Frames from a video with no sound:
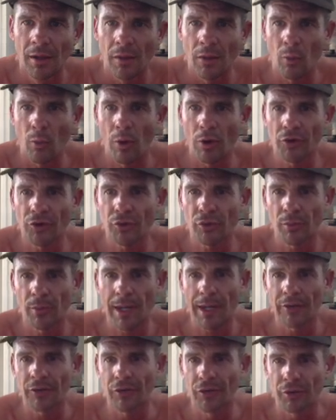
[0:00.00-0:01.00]
The watts are
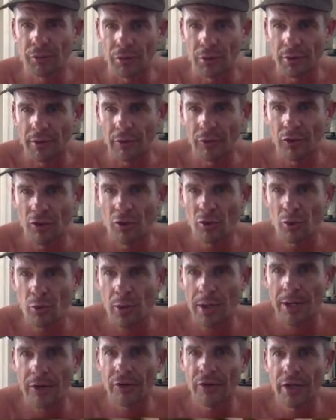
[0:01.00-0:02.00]
about zero. There's a
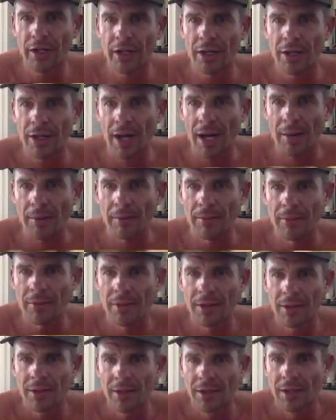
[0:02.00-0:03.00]
20-second gap,
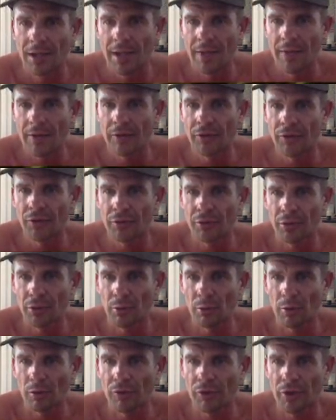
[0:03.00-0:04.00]
and there's
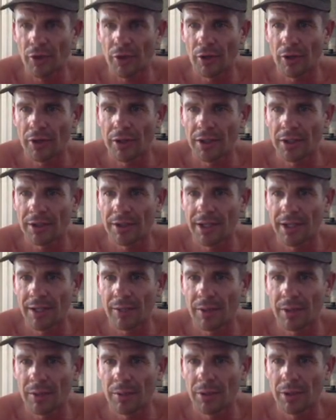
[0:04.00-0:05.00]
0 watts going on here. Now
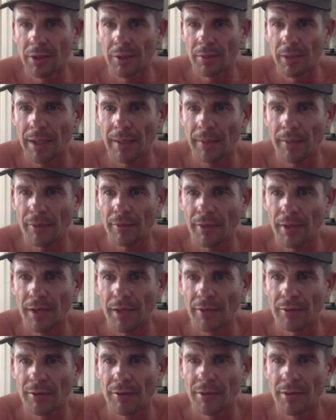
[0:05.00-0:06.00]
here we go up at
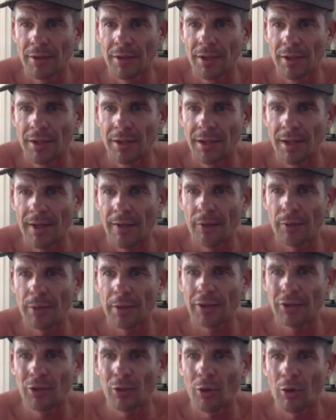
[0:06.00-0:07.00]
300, and there's a bit
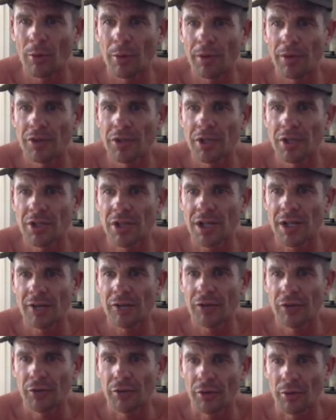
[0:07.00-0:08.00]
of talk, a bit of chit-chat,
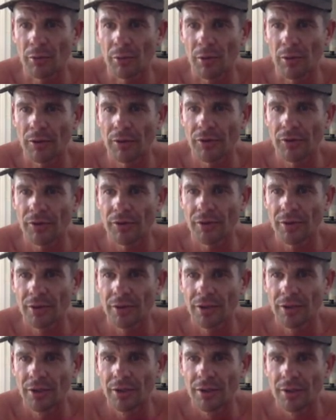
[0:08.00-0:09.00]
0 watts,
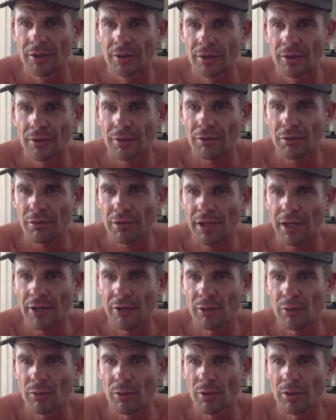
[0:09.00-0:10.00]

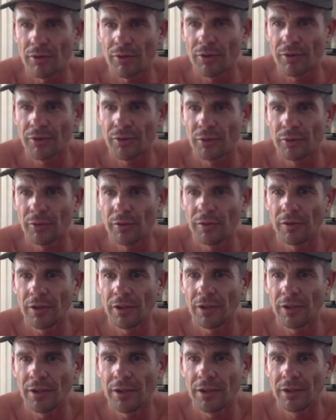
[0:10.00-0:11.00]
300 watts,
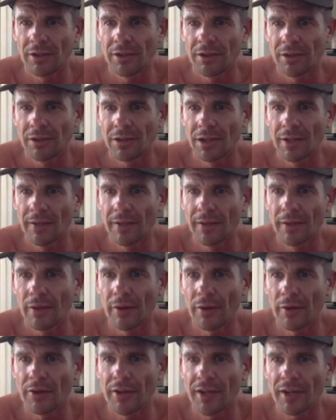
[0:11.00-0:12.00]
250, and then they're
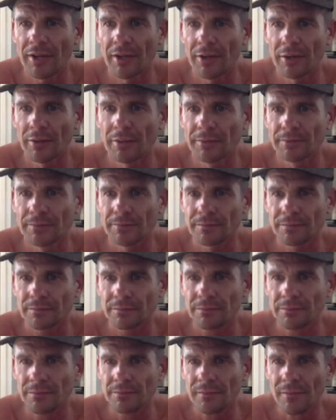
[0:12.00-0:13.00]
on the downhill.
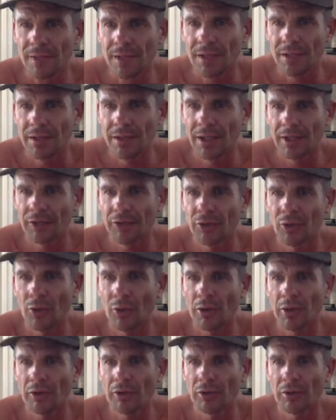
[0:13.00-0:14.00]
He's
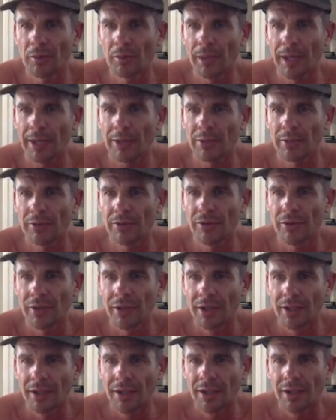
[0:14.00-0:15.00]
talking, he's looking backwards.
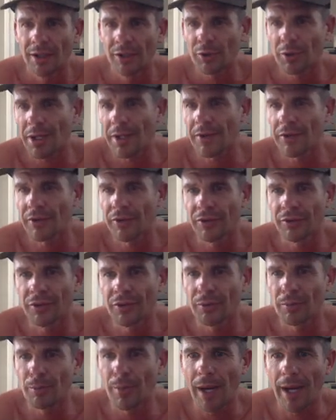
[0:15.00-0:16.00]
So again, this is
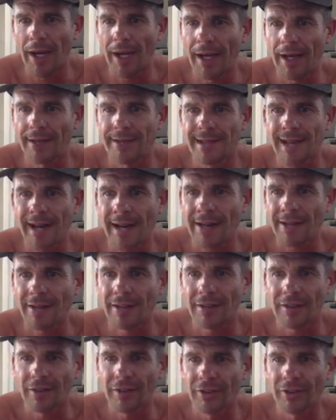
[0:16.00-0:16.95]
just bad tactics.